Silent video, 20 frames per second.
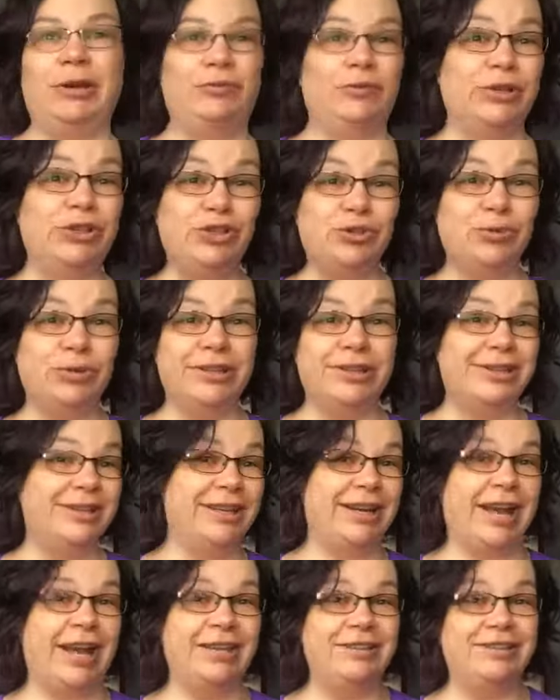ritual
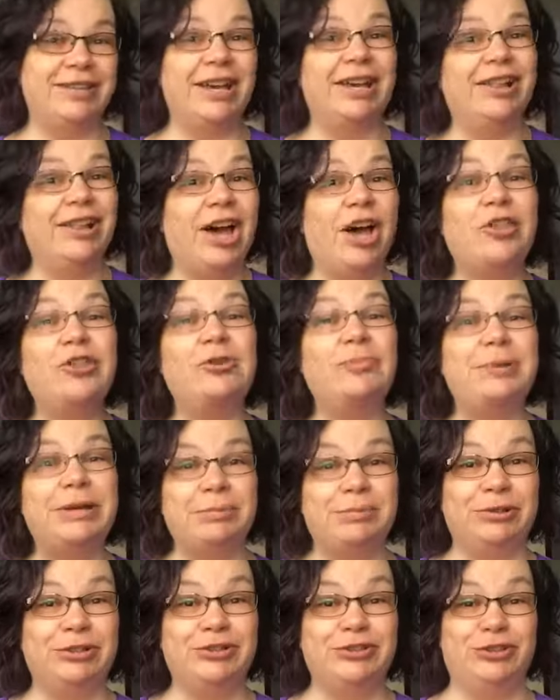that I tell other
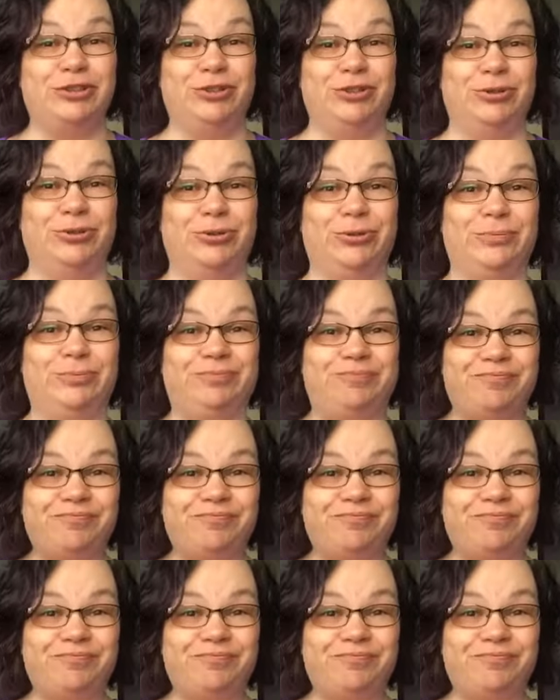people to do.